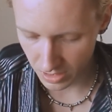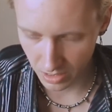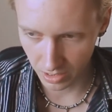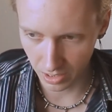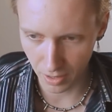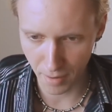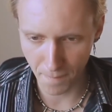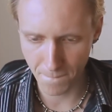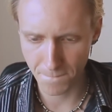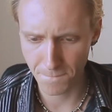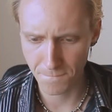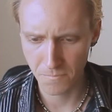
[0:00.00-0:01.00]

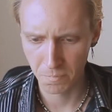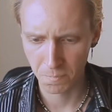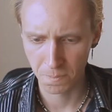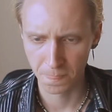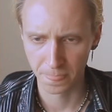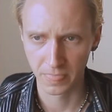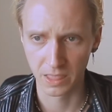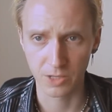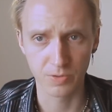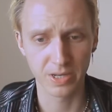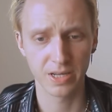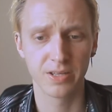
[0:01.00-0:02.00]

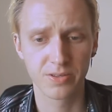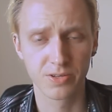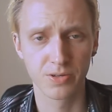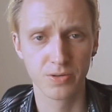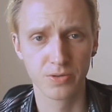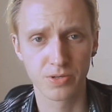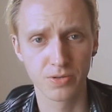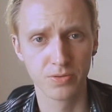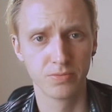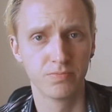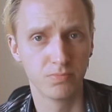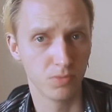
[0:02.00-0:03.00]
You need to
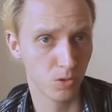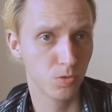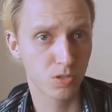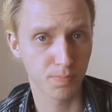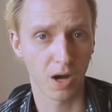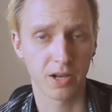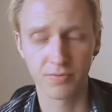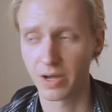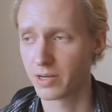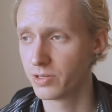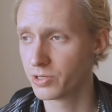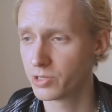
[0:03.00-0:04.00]
lose body
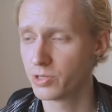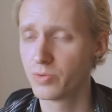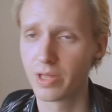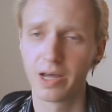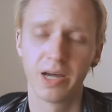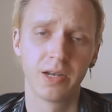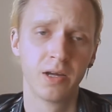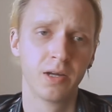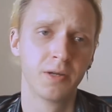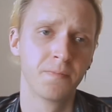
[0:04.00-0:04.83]
fat, and you do that